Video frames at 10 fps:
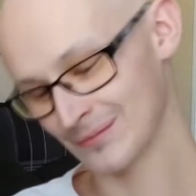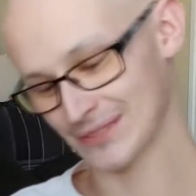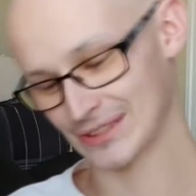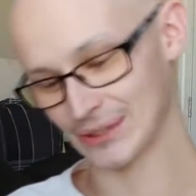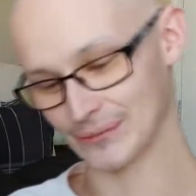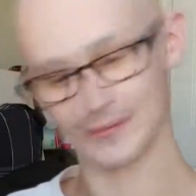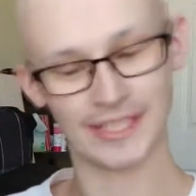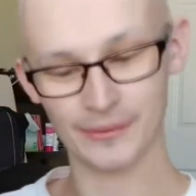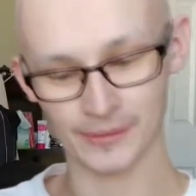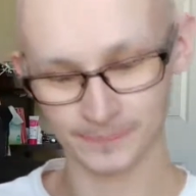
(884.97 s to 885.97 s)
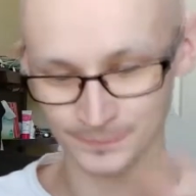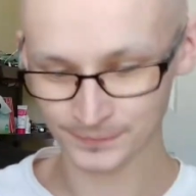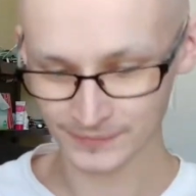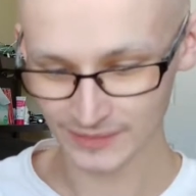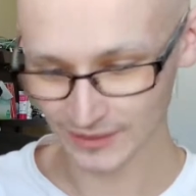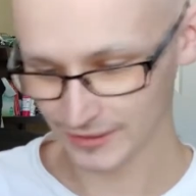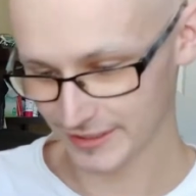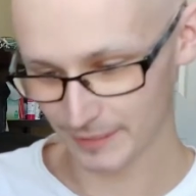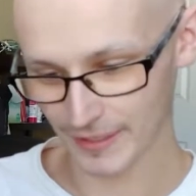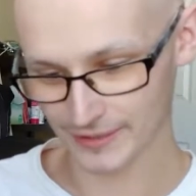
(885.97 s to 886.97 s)
So, anyway, let's
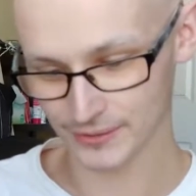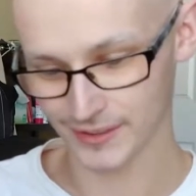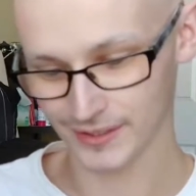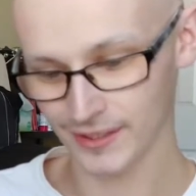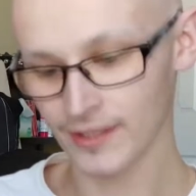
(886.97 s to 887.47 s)
get back to it.